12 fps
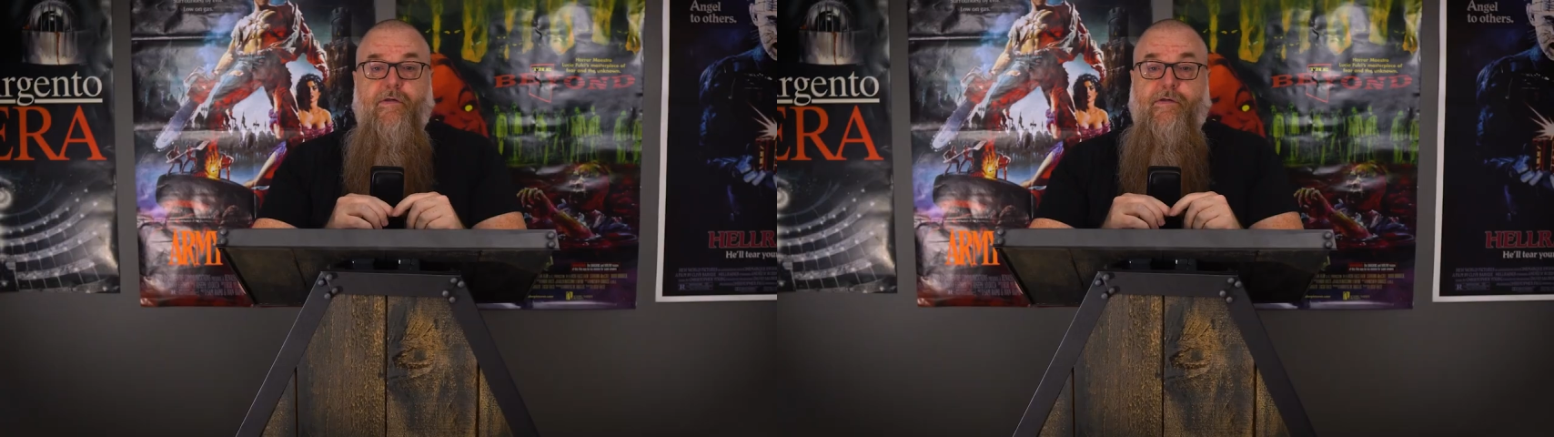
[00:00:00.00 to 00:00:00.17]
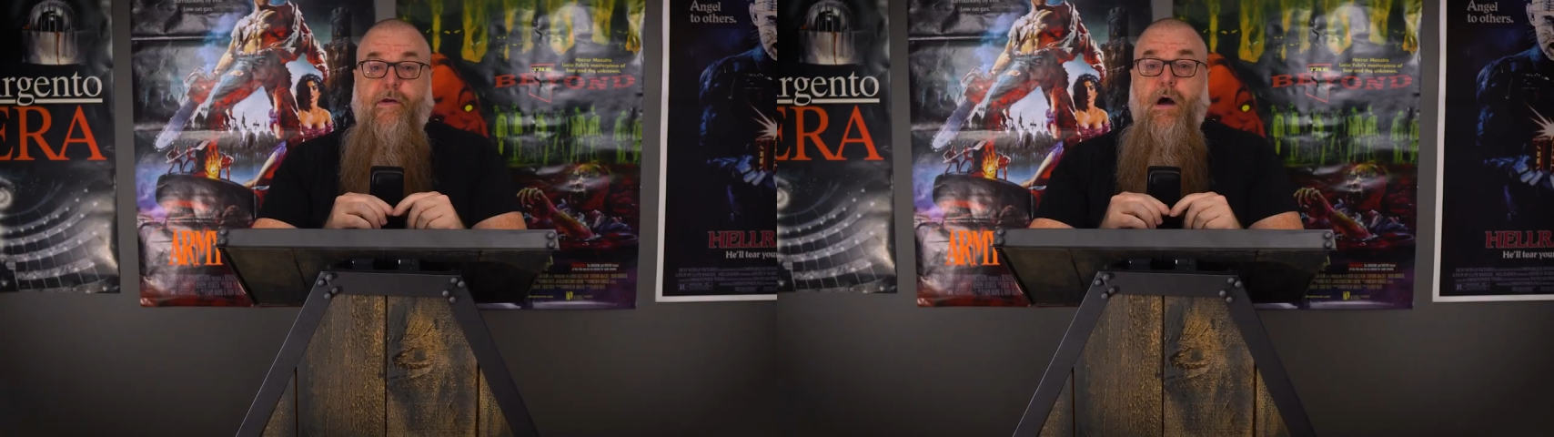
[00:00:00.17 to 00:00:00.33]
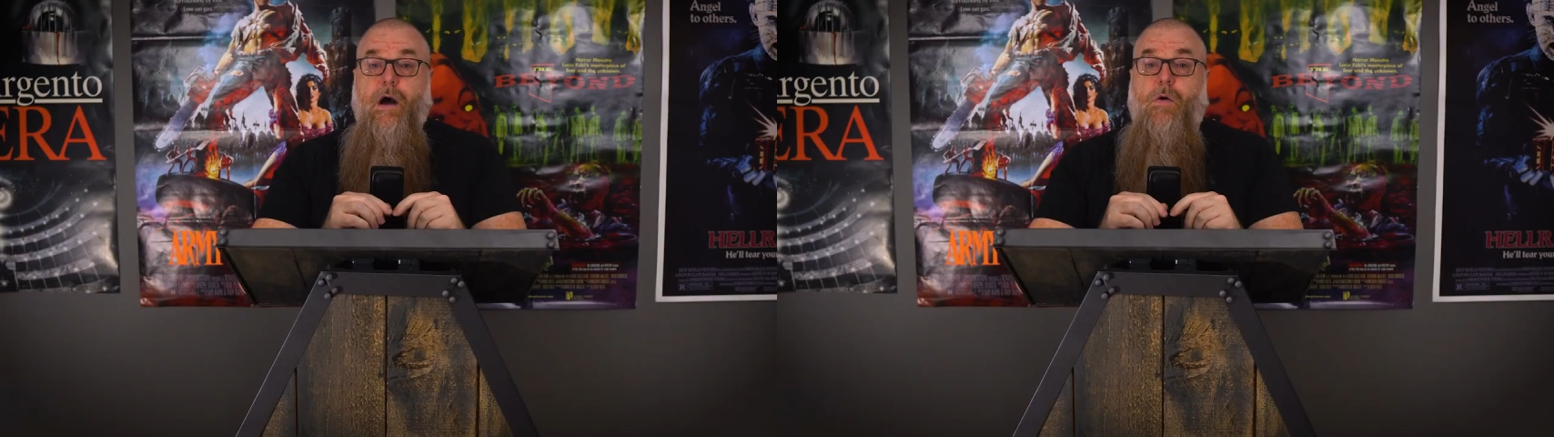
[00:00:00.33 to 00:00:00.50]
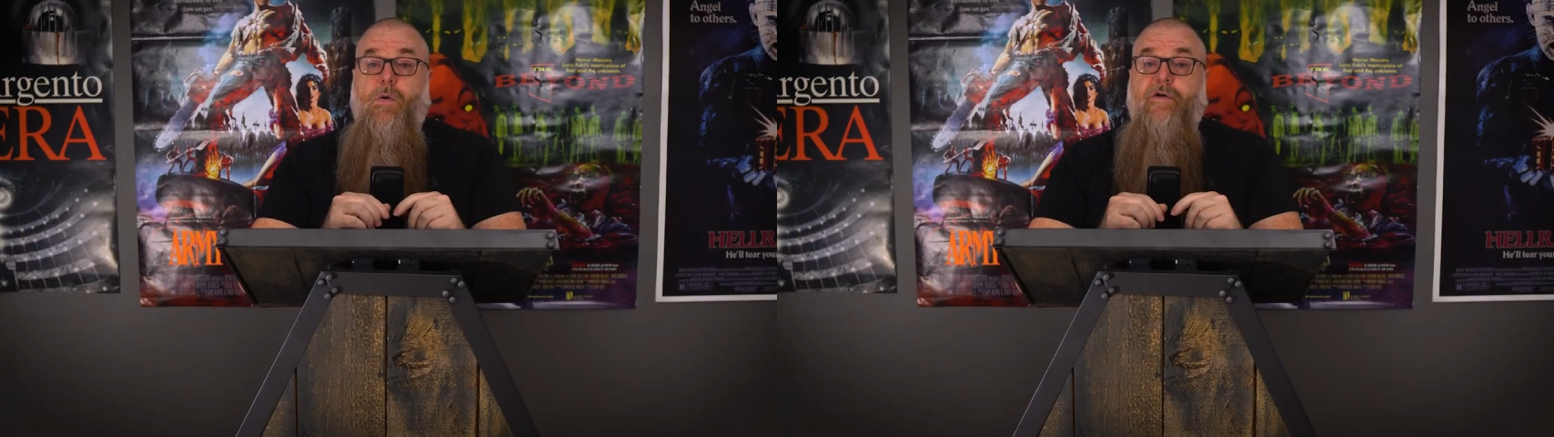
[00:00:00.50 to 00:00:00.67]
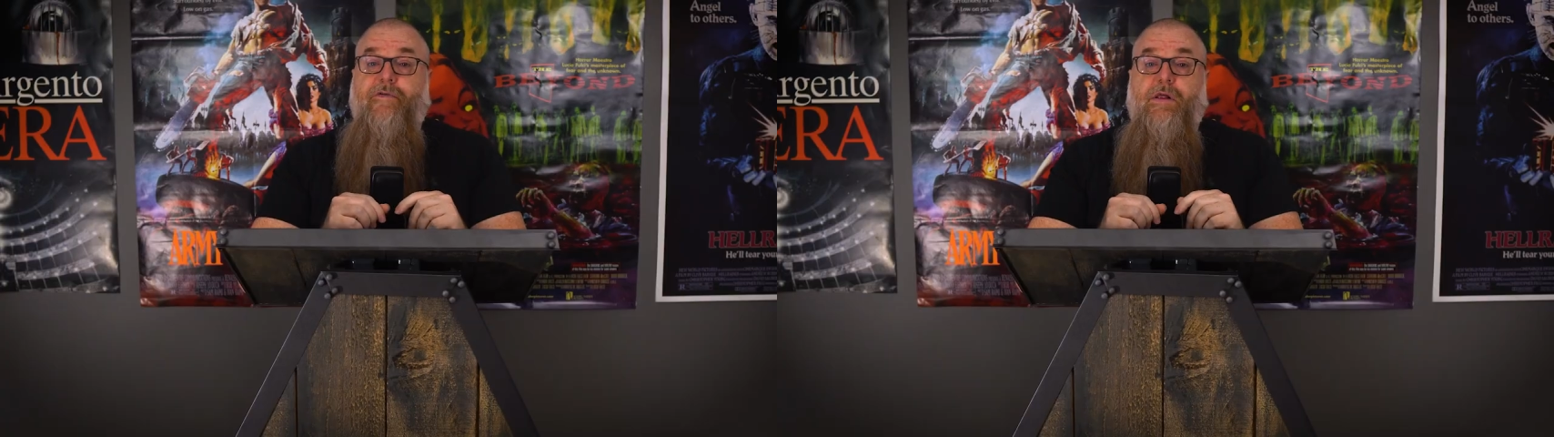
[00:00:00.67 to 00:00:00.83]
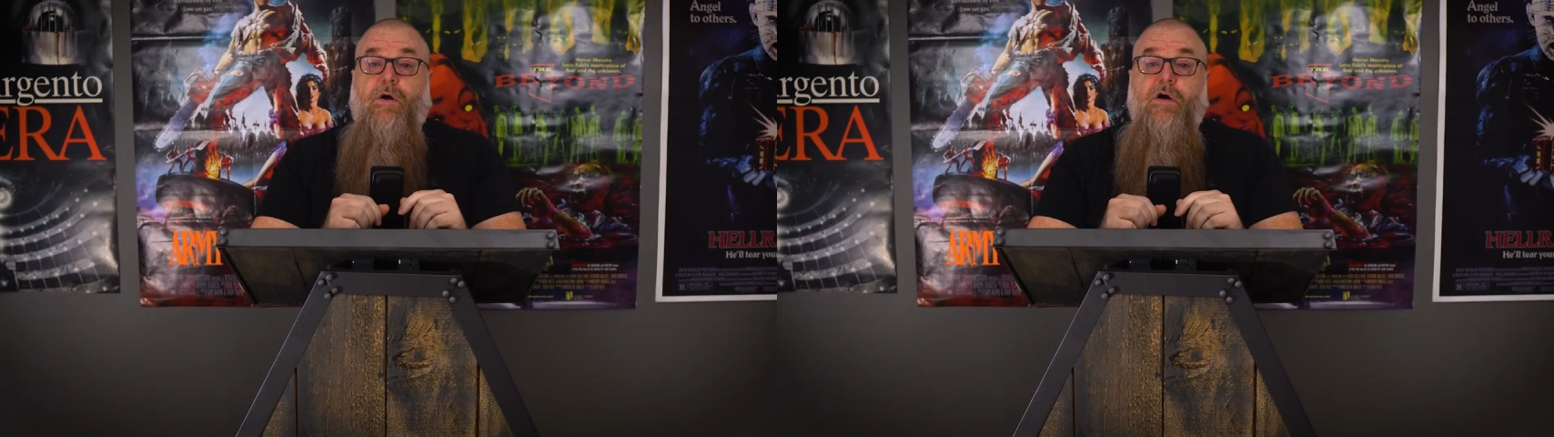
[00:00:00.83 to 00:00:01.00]
So, what
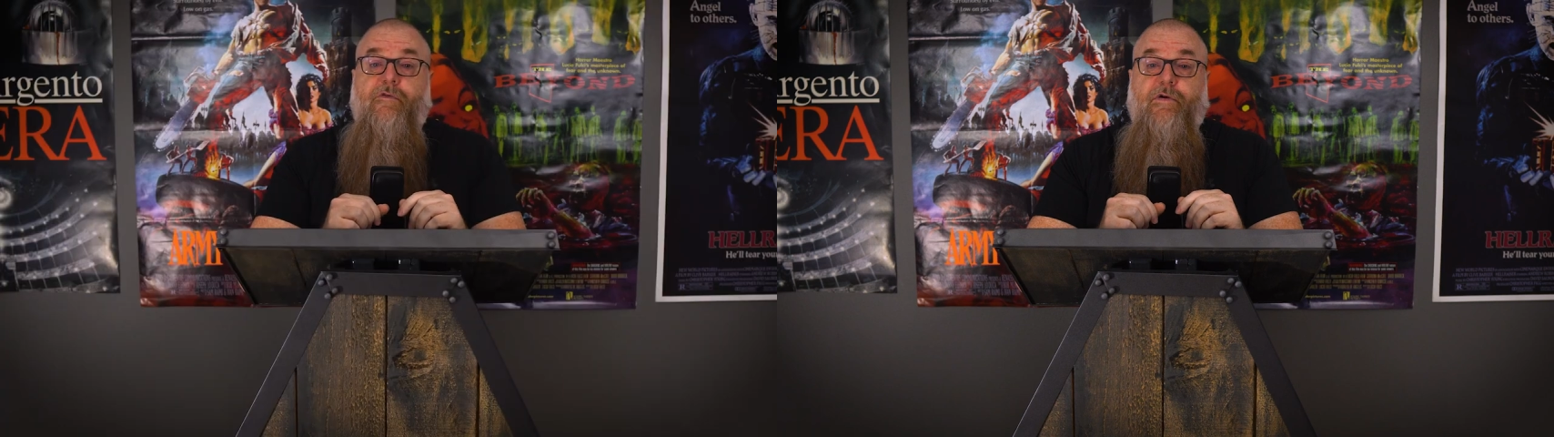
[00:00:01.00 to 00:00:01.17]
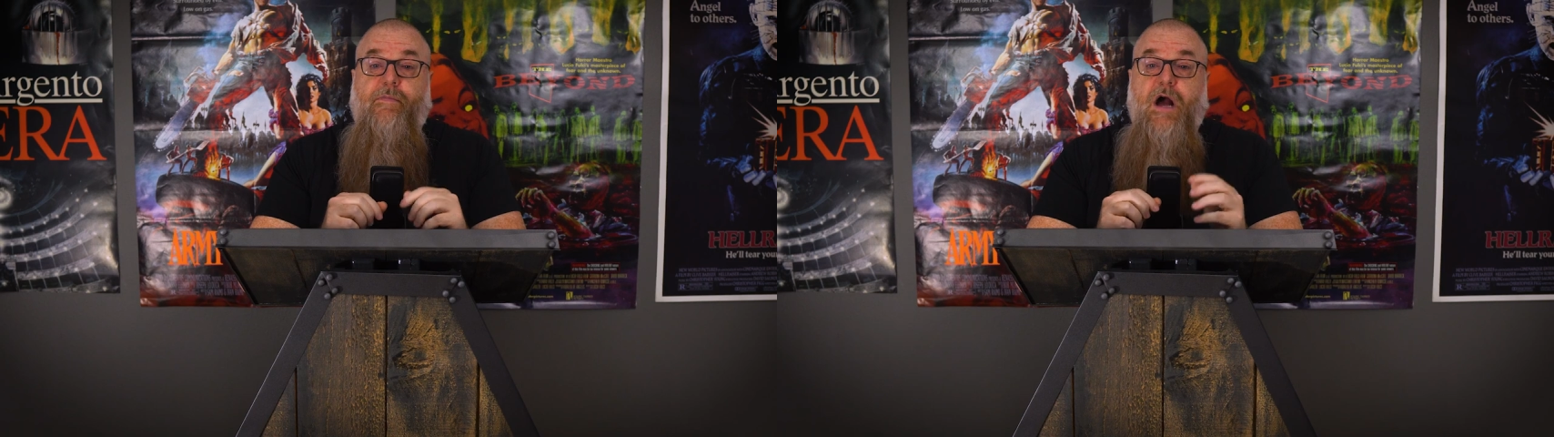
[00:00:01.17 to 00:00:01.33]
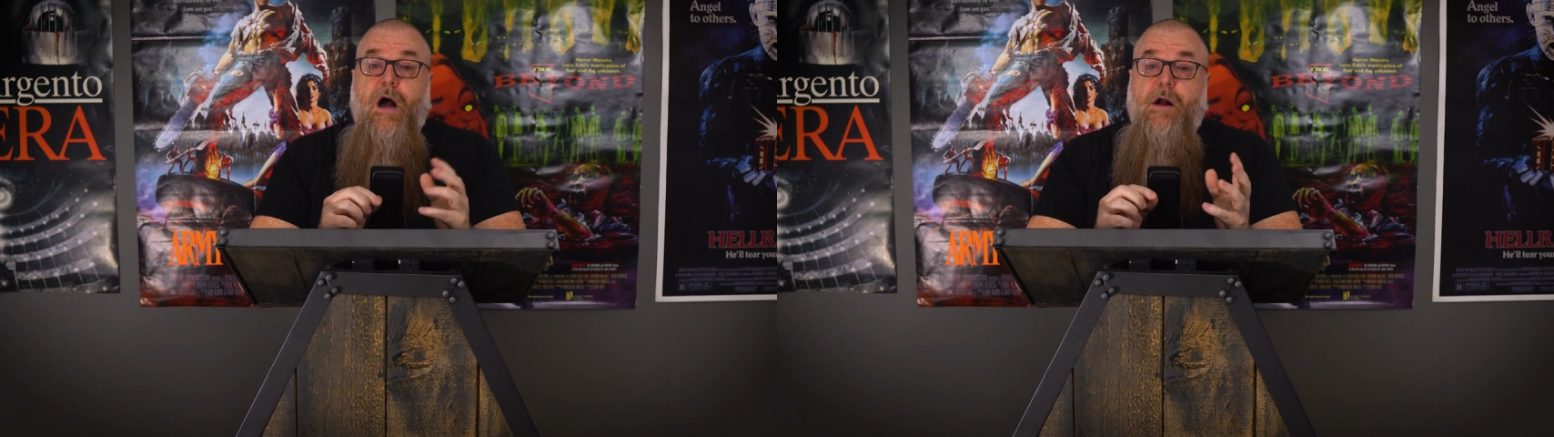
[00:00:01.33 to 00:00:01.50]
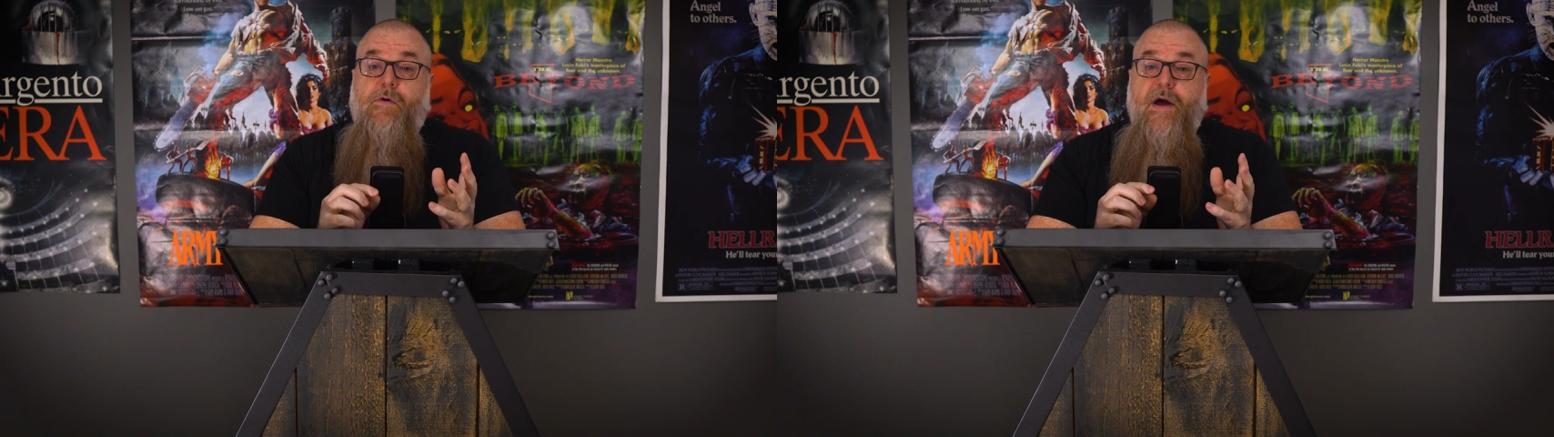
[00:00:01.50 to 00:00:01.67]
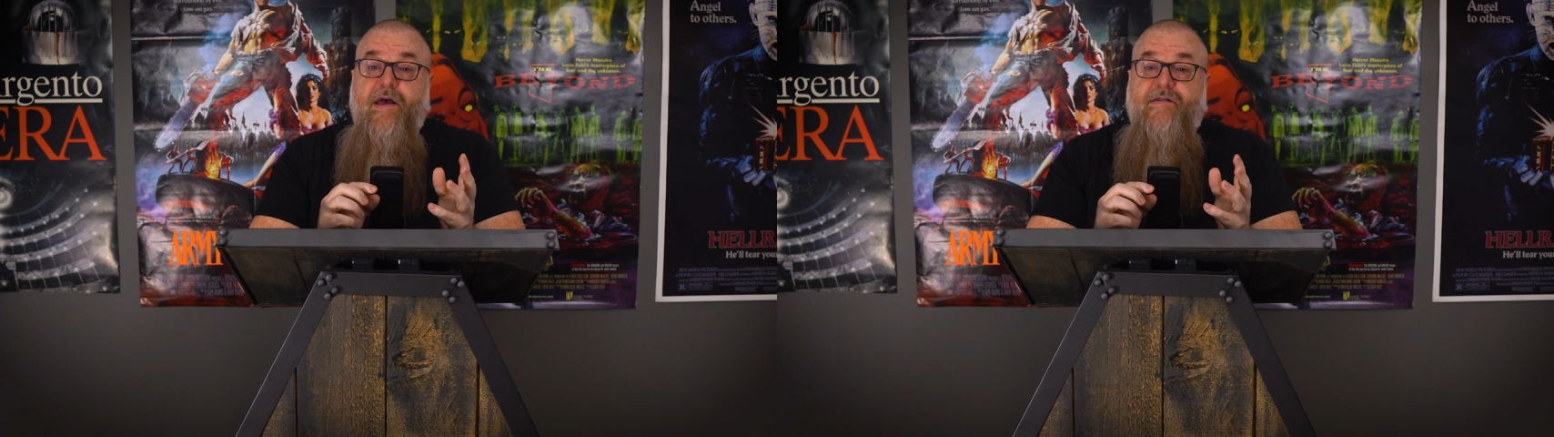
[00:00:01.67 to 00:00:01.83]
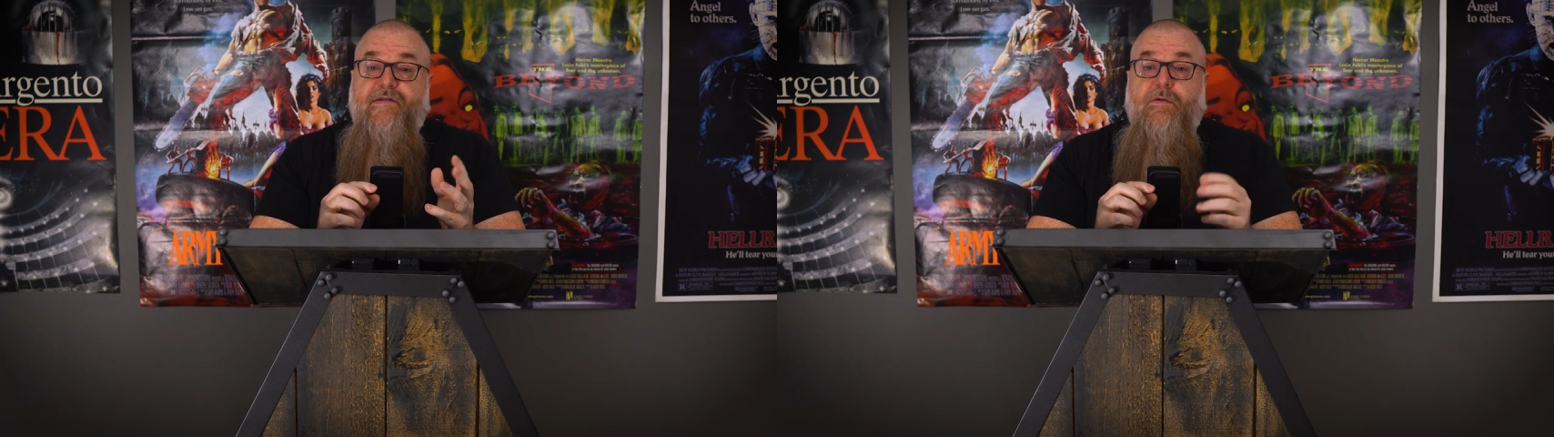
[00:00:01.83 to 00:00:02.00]
have we learned from
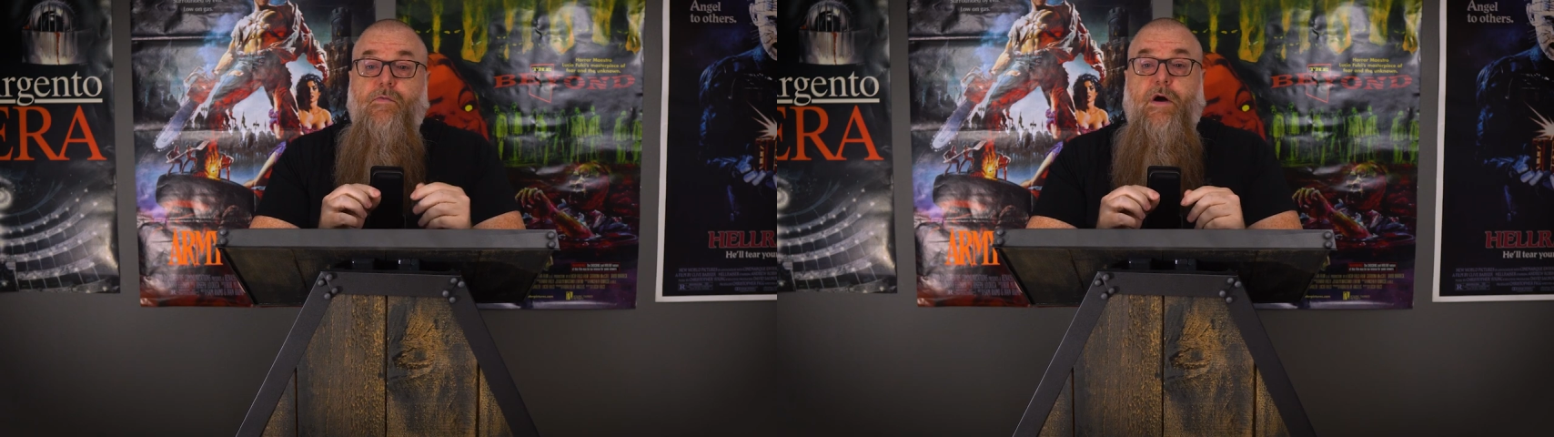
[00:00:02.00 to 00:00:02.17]
Conquest?